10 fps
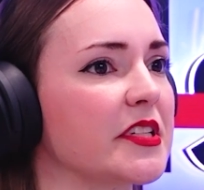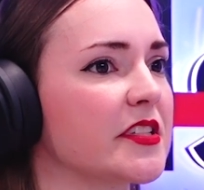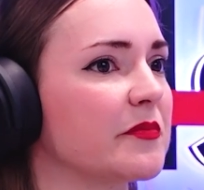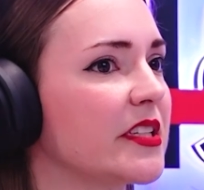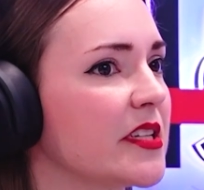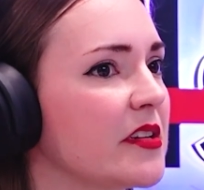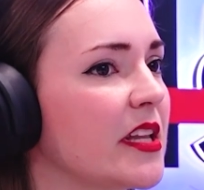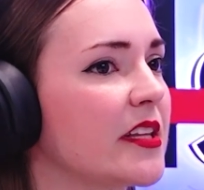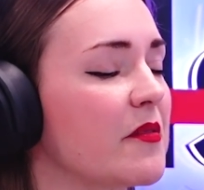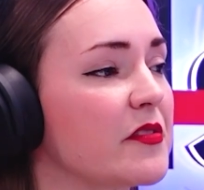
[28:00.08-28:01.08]
disability
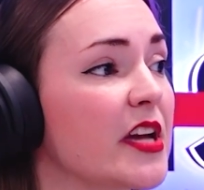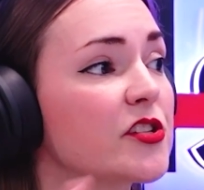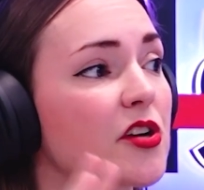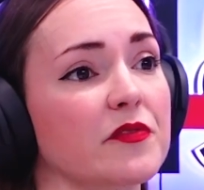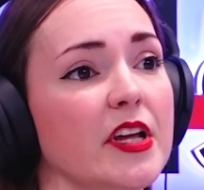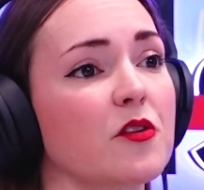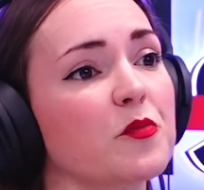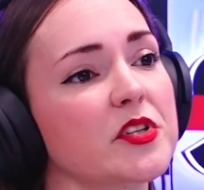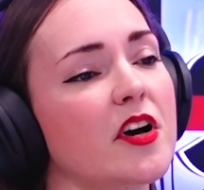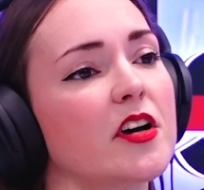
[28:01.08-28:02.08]
and they
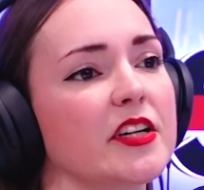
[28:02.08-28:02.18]
almost can't